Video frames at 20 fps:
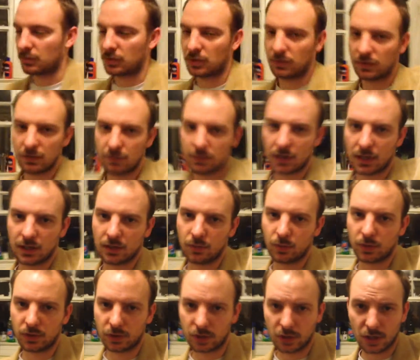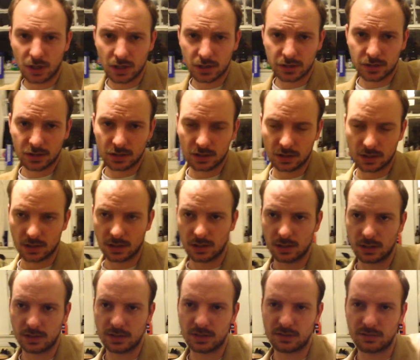a movie by Will Goss.
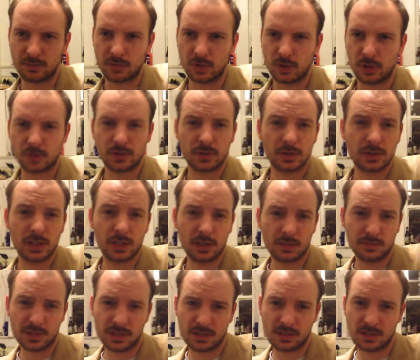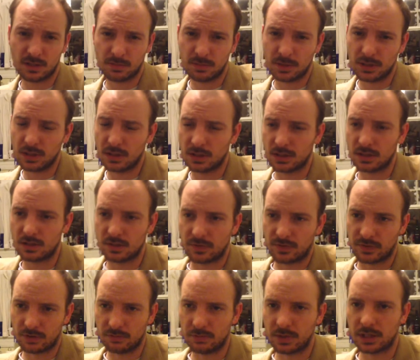He's from Clarksdale, Mississippi, and he's a
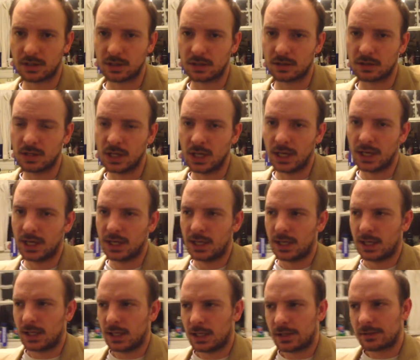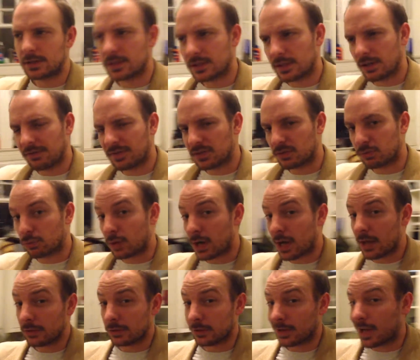filmmaker. His stuff is
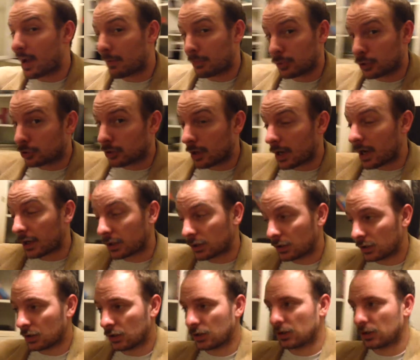rather abstract,